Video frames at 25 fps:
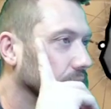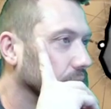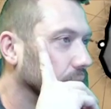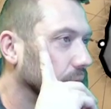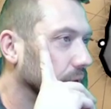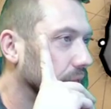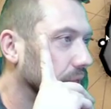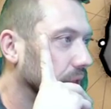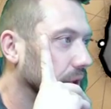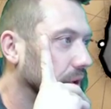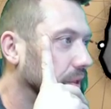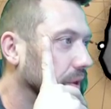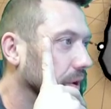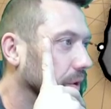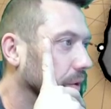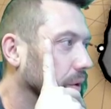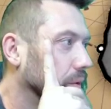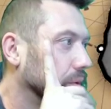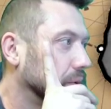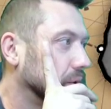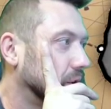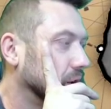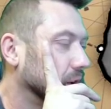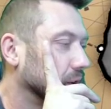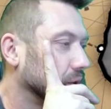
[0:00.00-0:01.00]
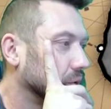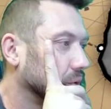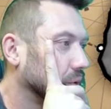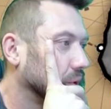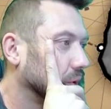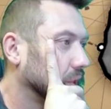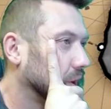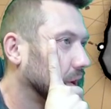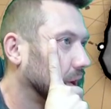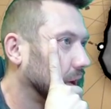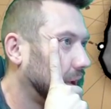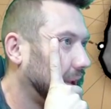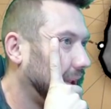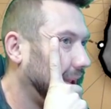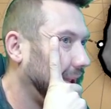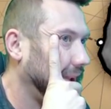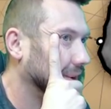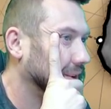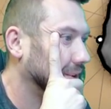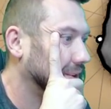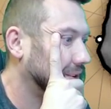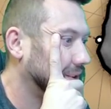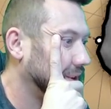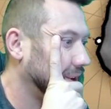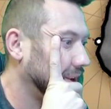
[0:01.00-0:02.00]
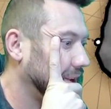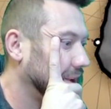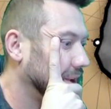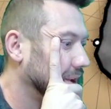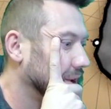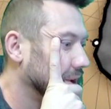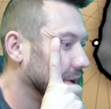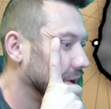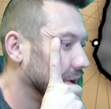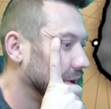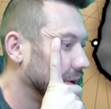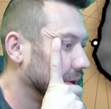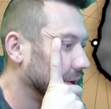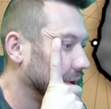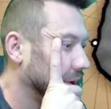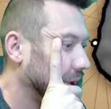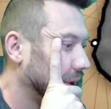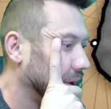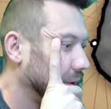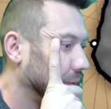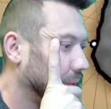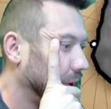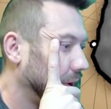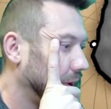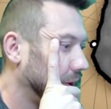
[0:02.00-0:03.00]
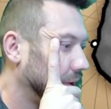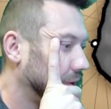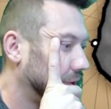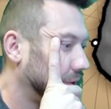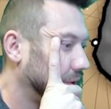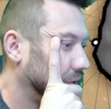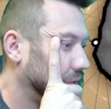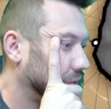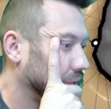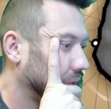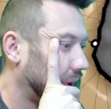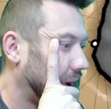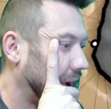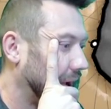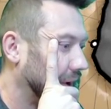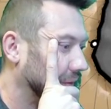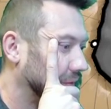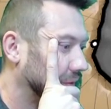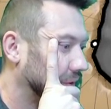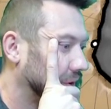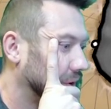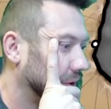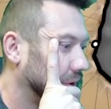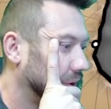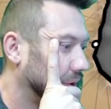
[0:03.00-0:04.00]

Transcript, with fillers: within their own territory that I can't see. K White is in draft.